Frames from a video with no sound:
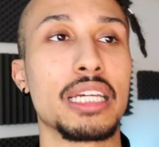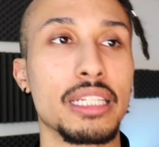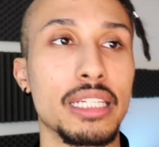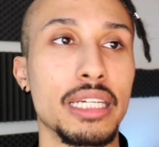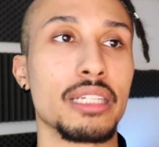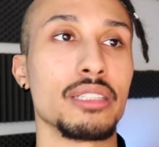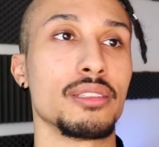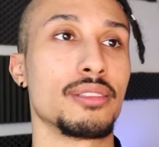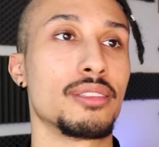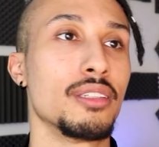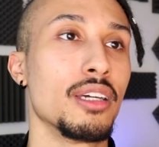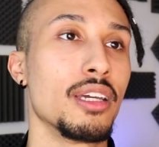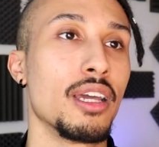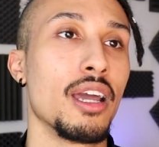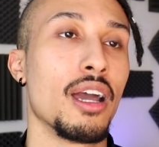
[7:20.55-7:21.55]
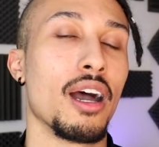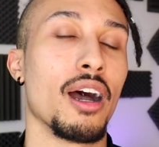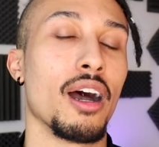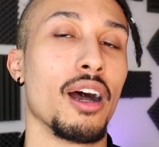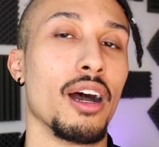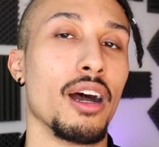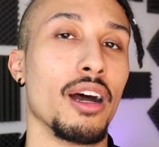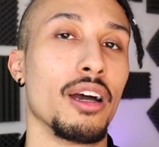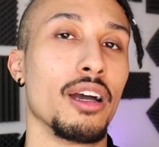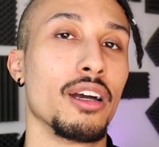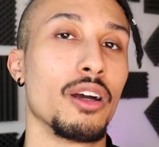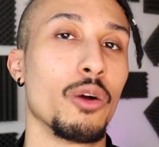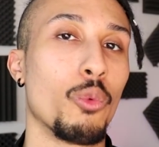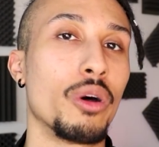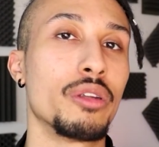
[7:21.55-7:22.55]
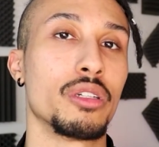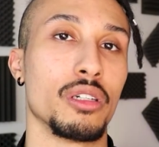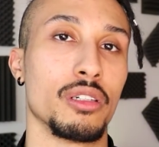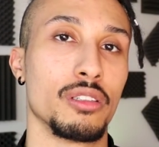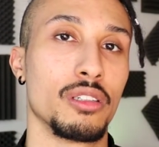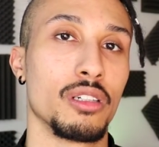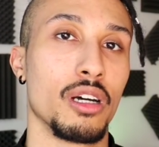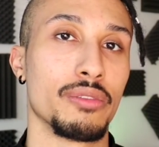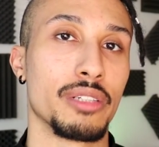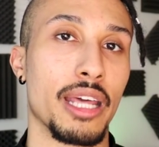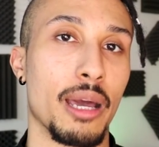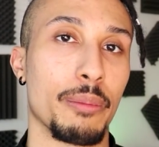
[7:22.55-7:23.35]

it is uh, a wonder of an